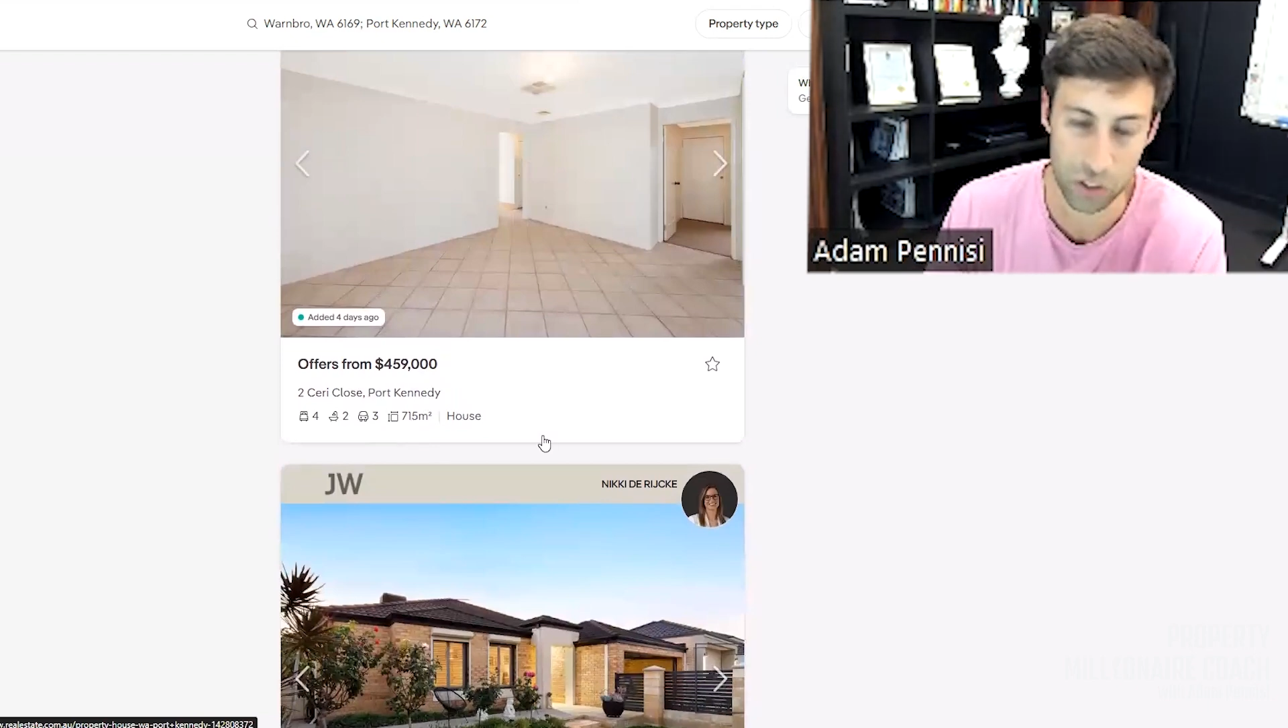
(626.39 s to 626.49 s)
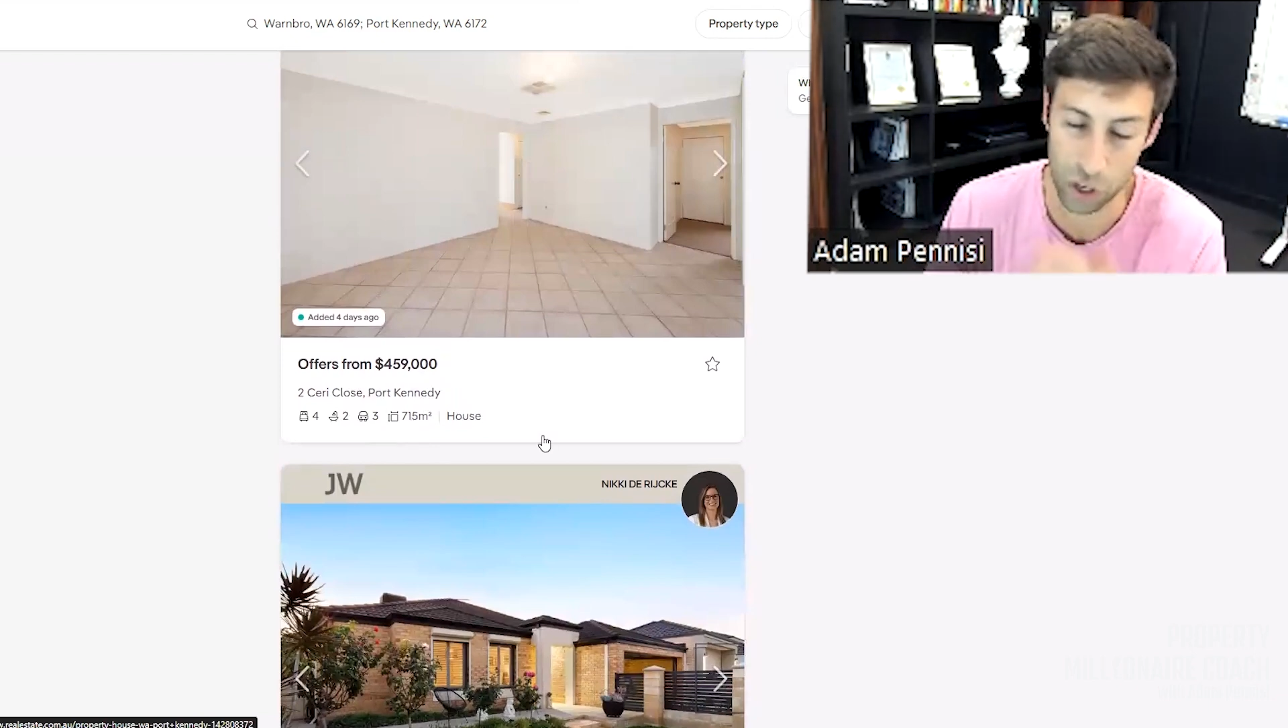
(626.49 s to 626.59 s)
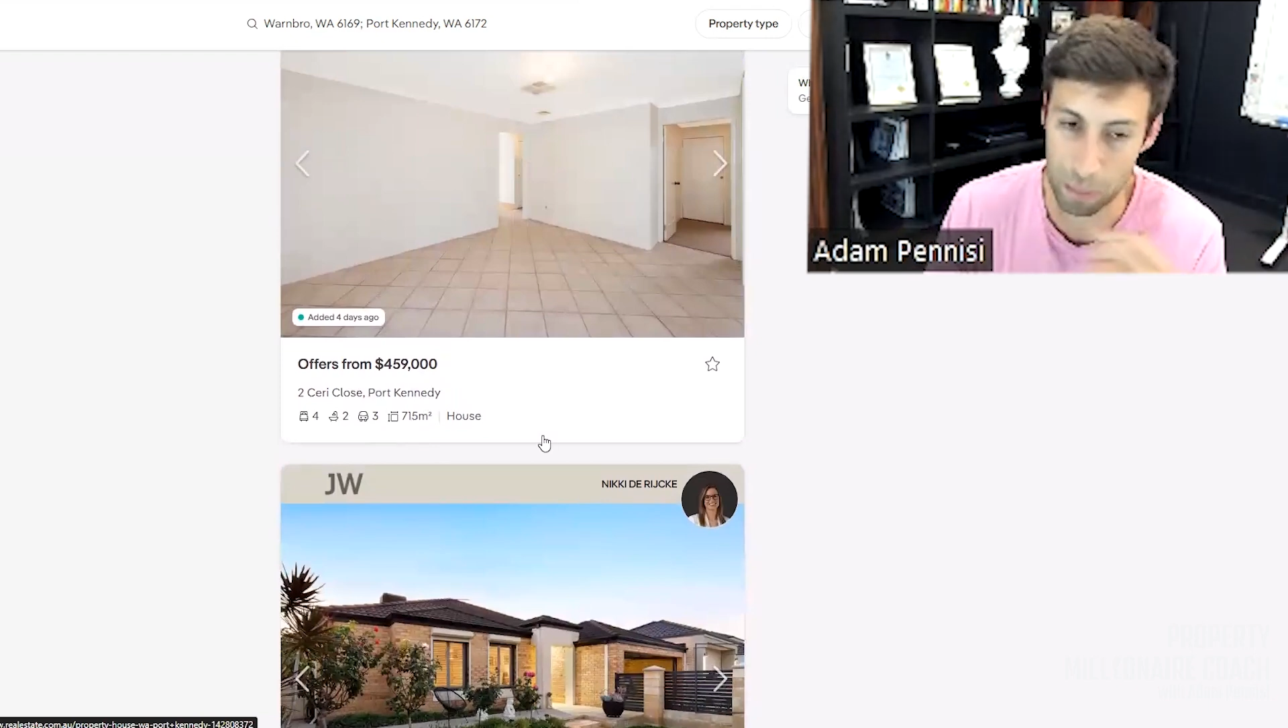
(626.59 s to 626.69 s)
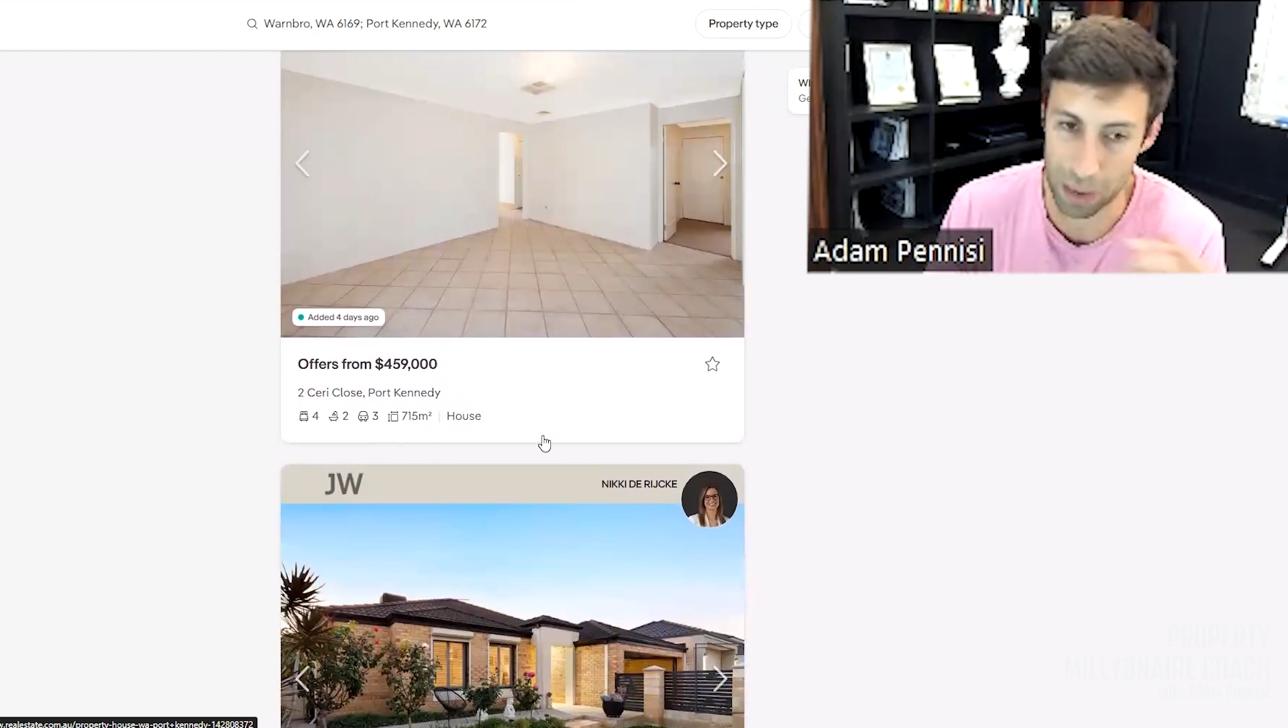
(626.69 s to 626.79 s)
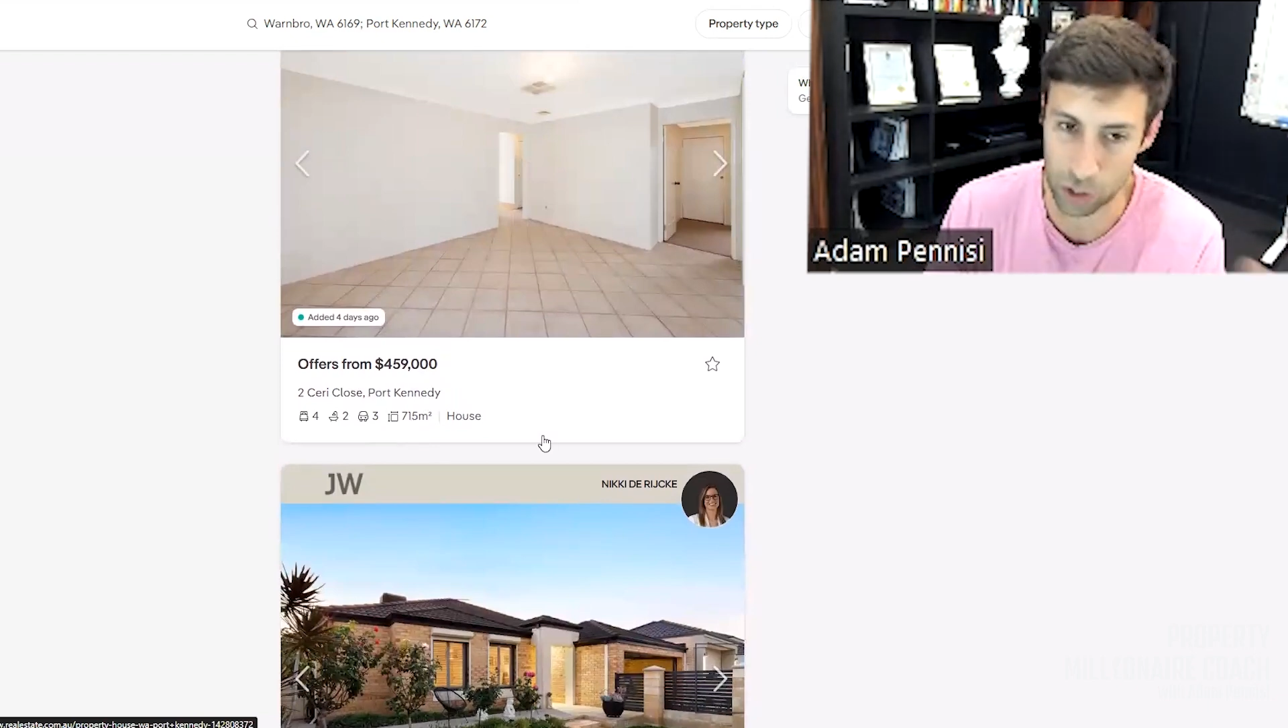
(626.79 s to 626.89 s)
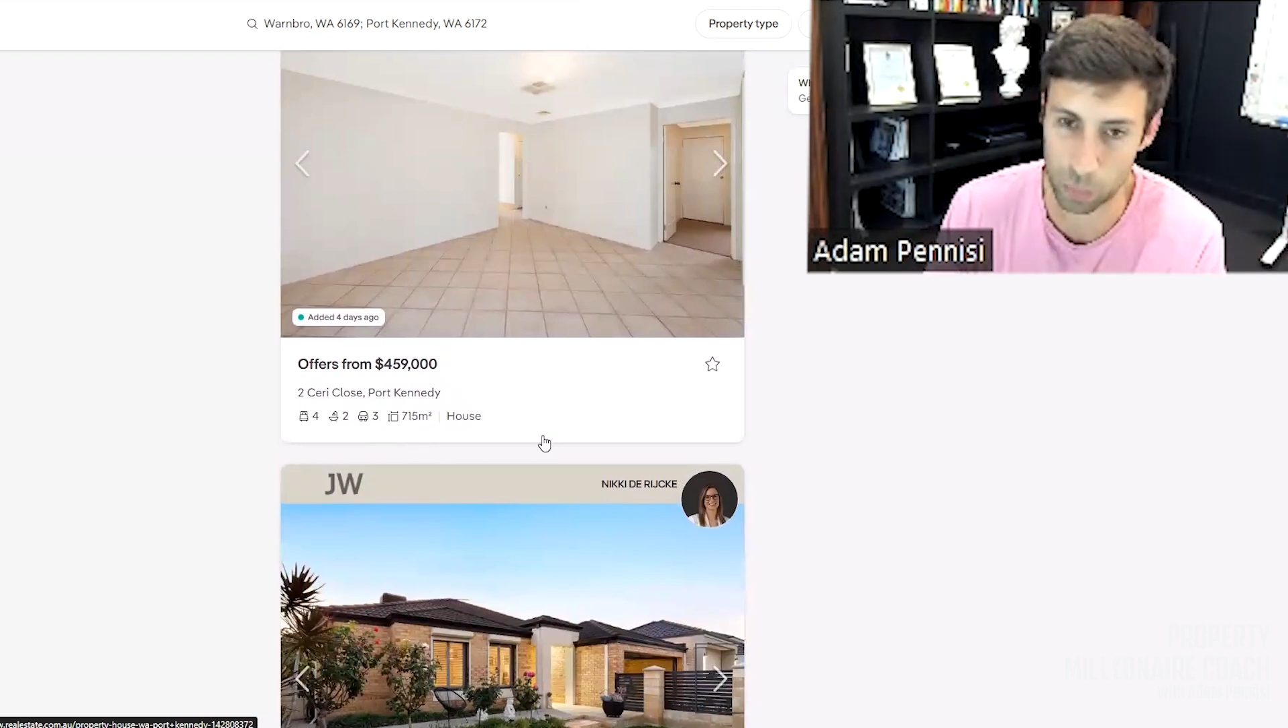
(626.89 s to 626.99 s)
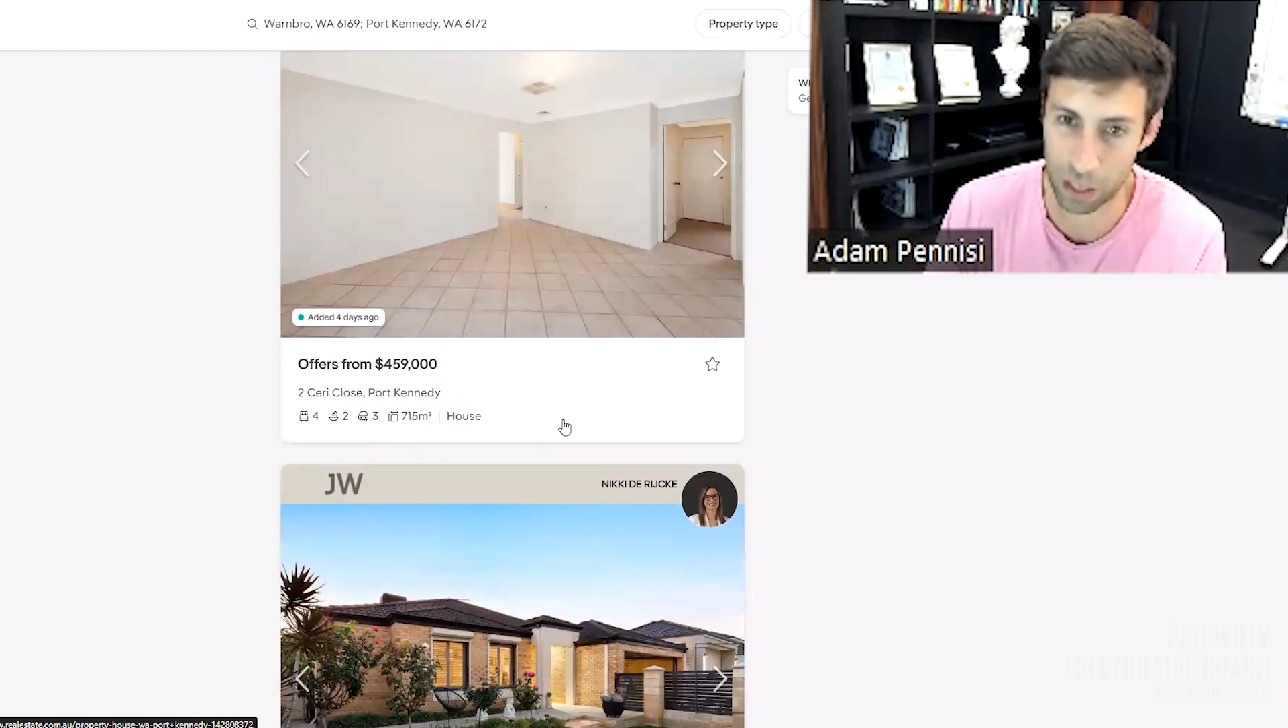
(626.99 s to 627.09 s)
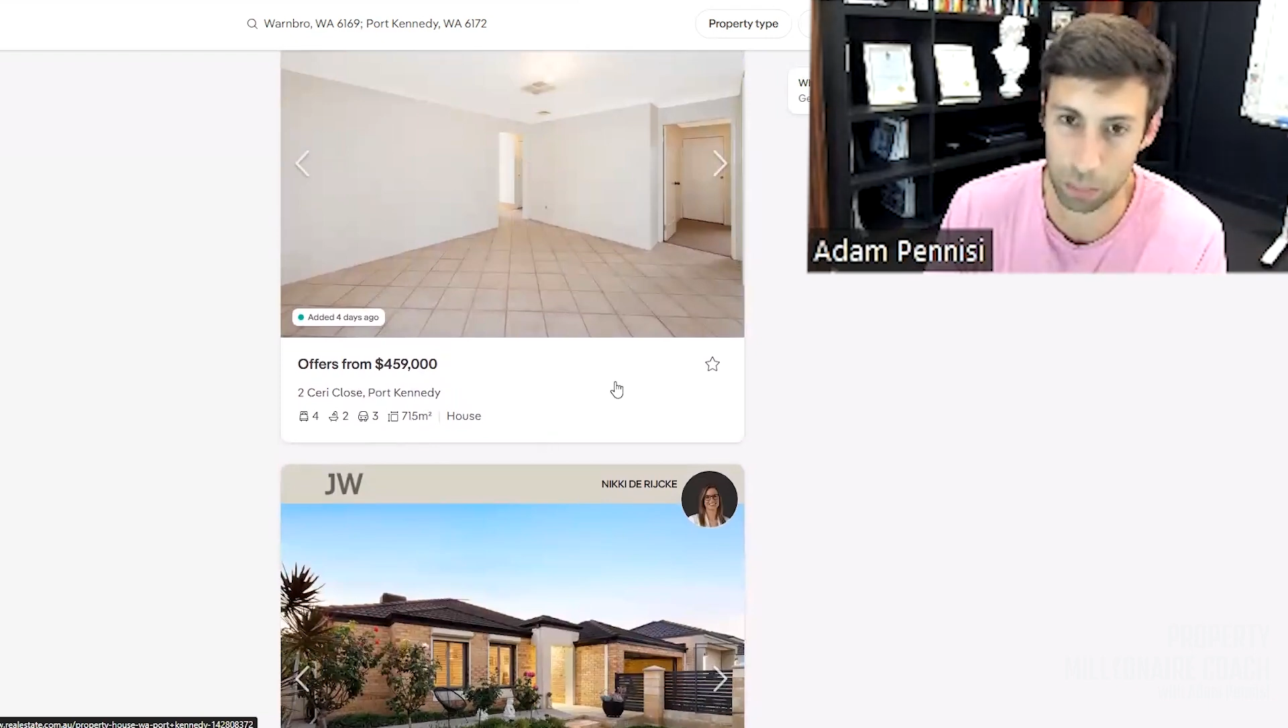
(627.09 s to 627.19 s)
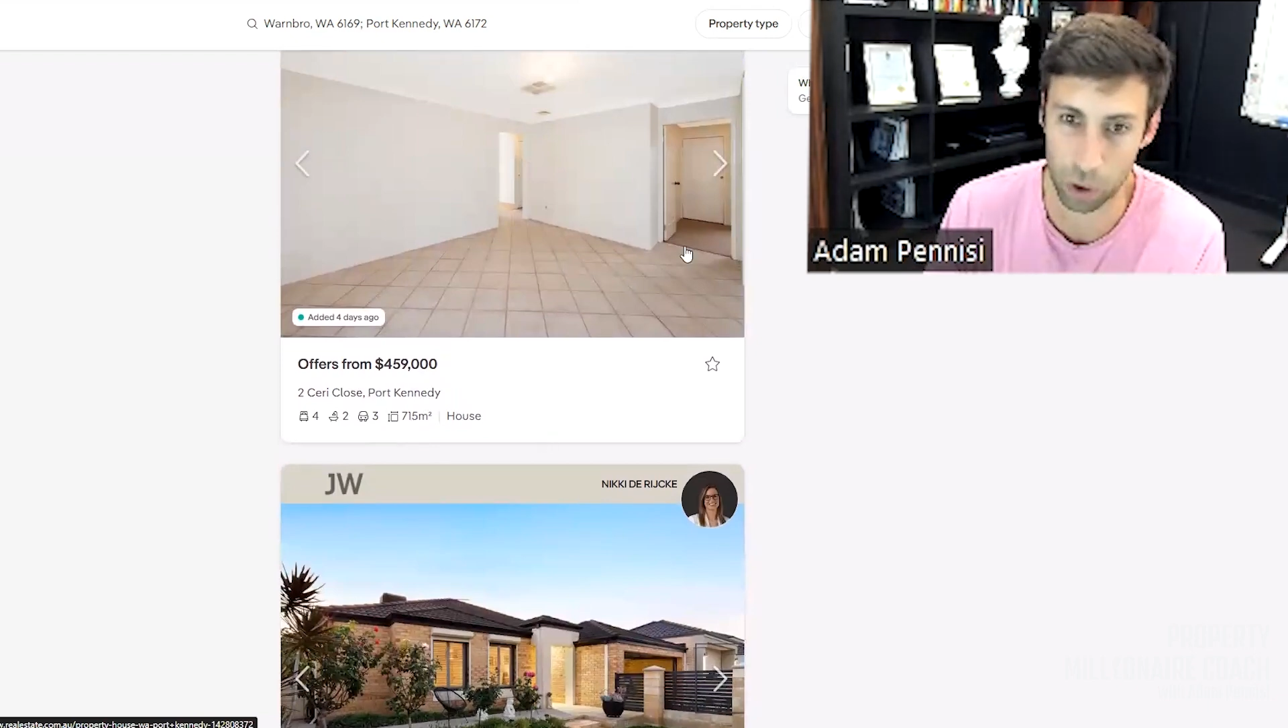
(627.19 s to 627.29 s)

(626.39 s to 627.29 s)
it's on a much bigger